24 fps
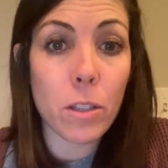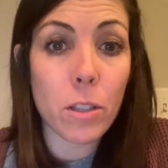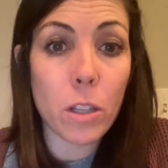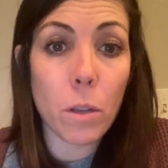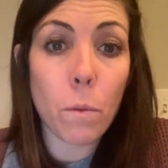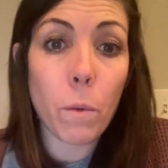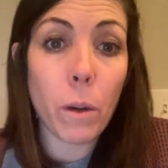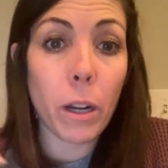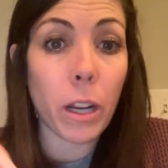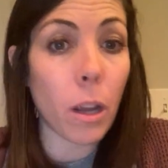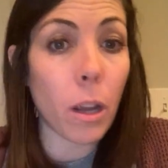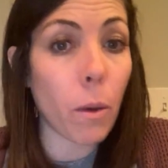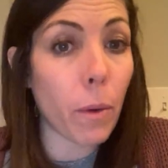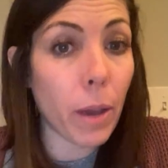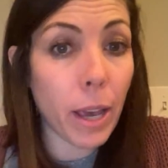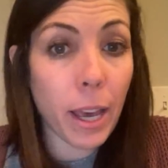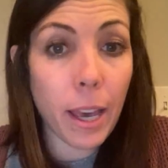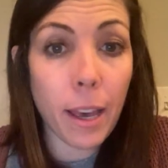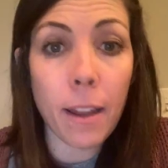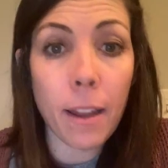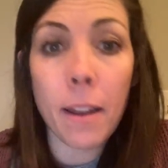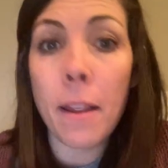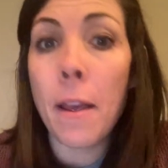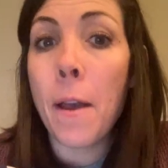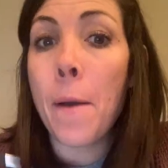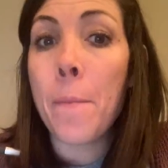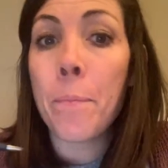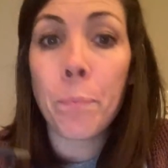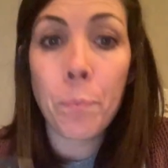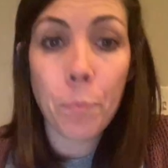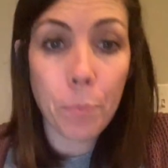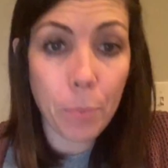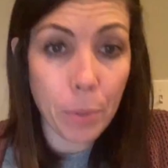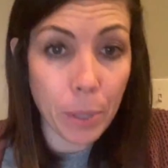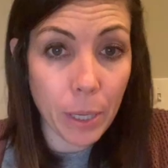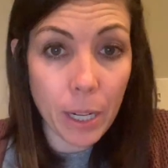So you want to go ahead,
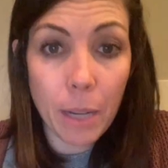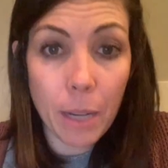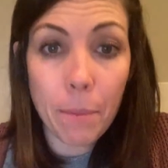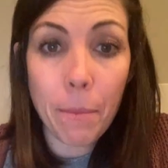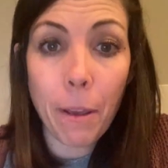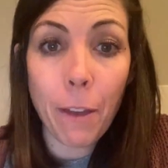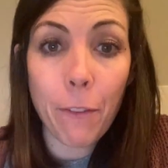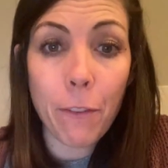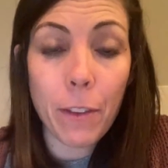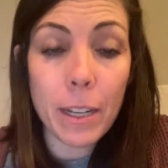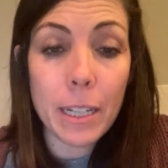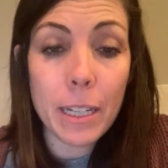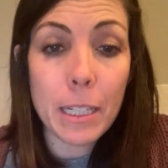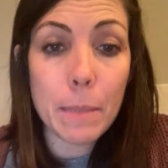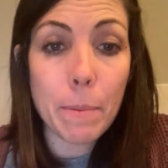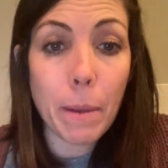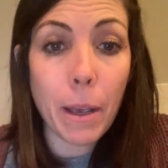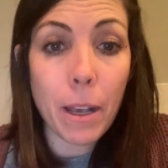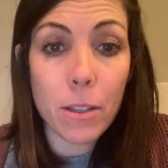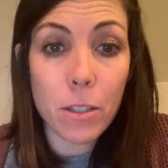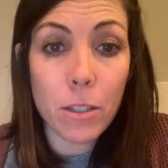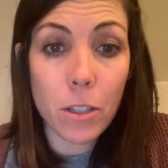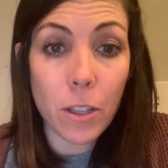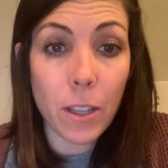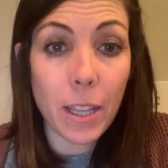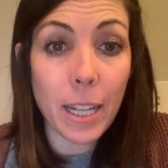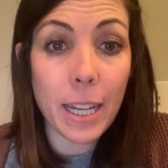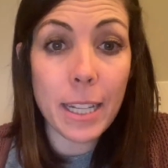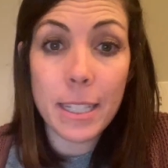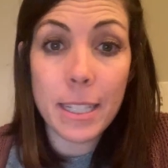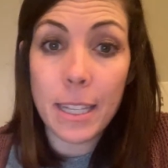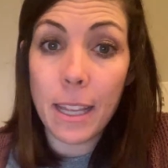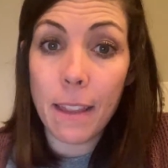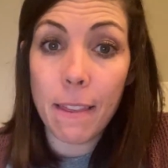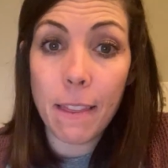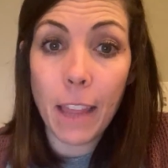put it in MyFitnessPal so that
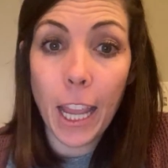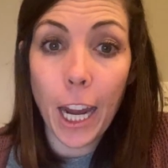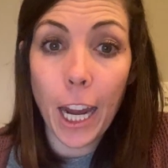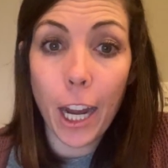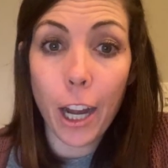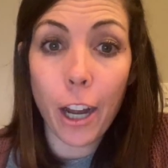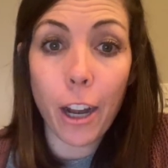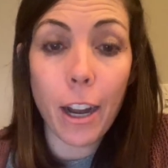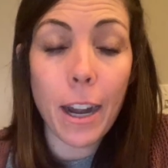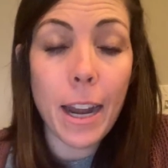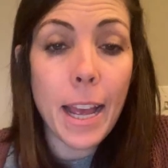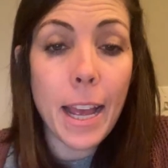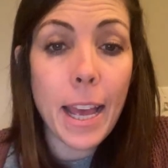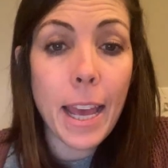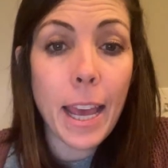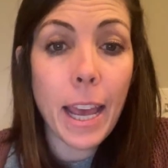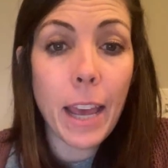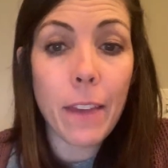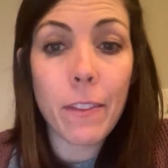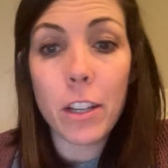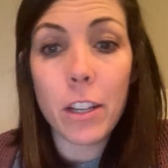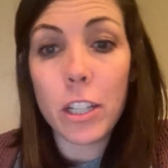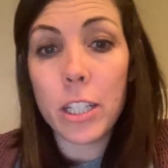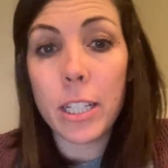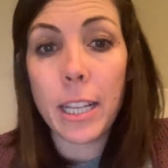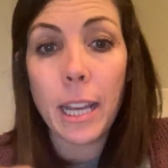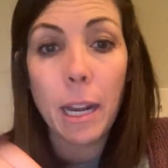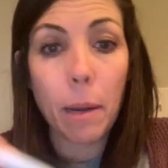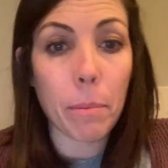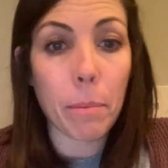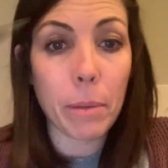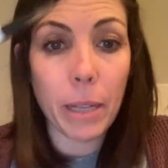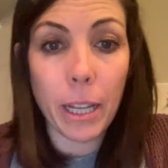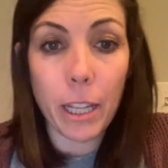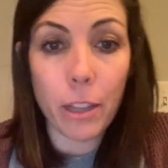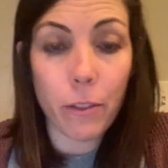it's in there, and then just kind of
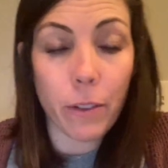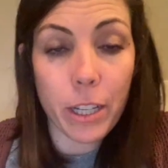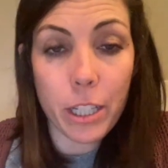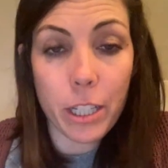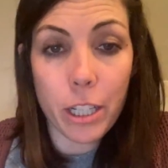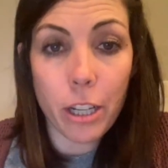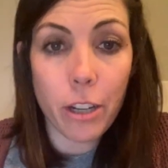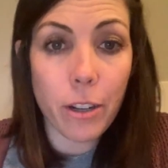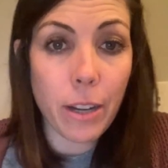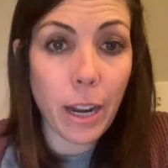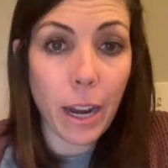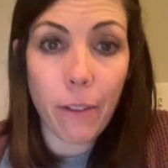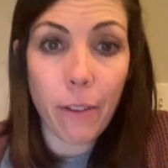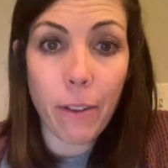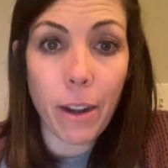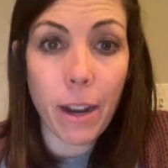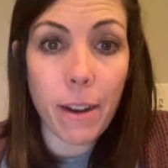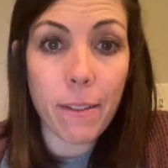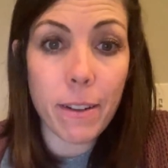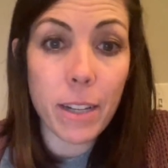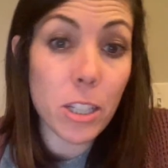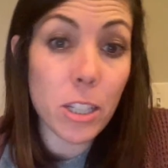plan the rest of your day around it.